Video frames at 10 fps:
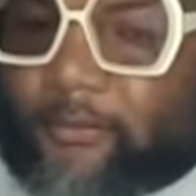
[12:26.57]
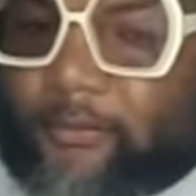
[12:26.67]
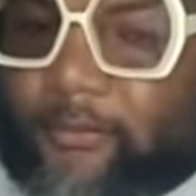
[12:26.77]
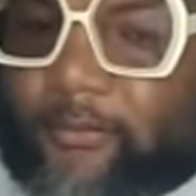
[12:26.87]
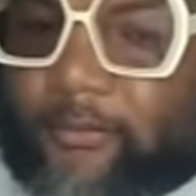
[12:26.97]

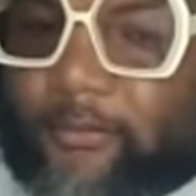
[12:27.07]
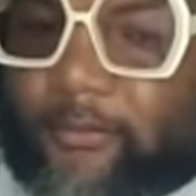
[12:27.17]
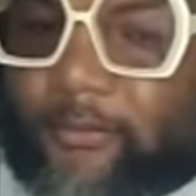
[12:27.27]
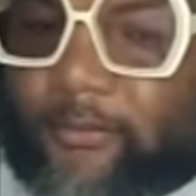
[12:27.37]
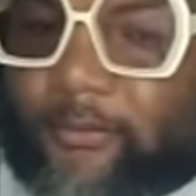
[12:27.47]

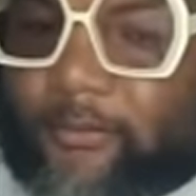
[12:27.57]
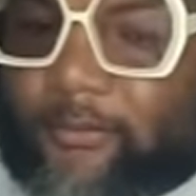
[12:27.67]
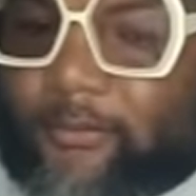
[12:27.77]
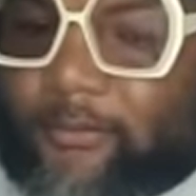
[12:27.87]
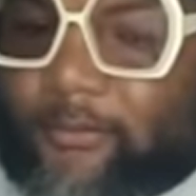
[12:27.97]

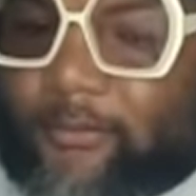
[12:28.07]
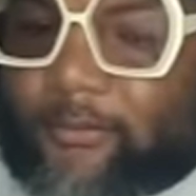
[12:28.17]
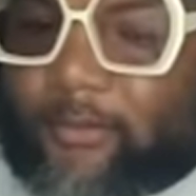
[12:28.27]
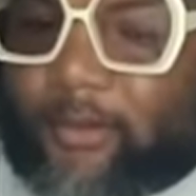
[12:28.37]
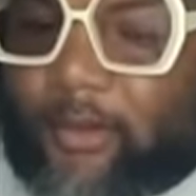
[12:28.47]

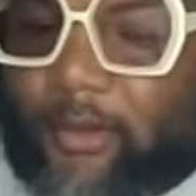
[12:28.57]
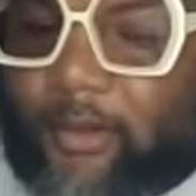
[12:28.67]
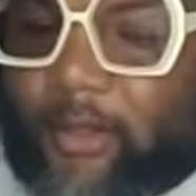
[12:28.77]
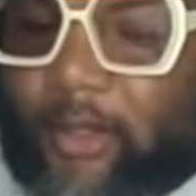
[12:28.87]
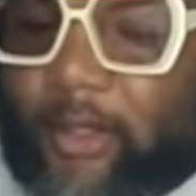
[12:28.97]

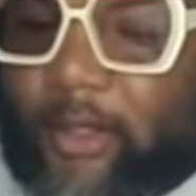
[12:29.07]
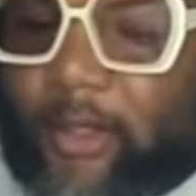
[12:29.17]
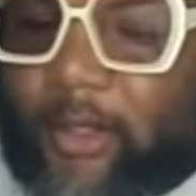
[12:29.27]
The person shown says nothing.